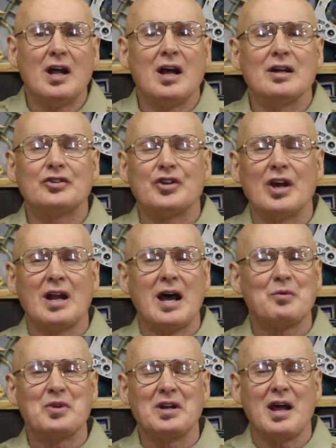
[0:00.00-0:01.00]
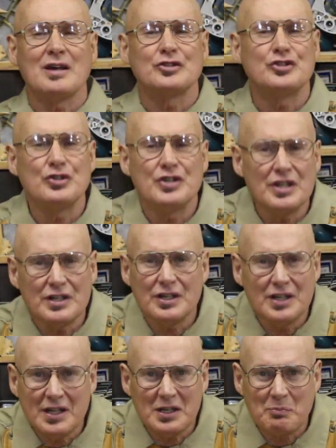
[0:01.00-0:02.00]
until I realized you
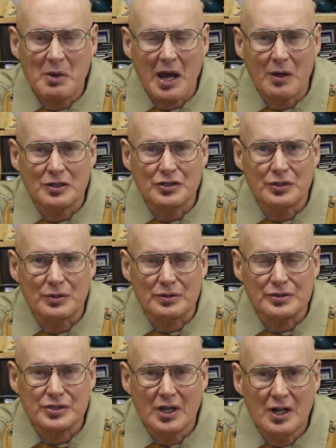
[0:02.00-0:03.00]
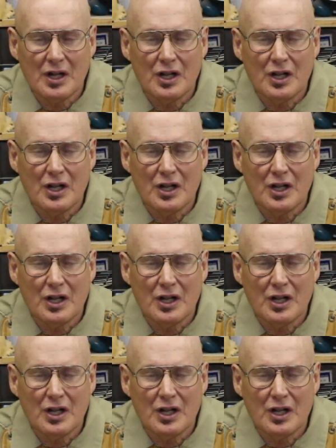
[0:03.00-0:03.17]
didn't need power tools.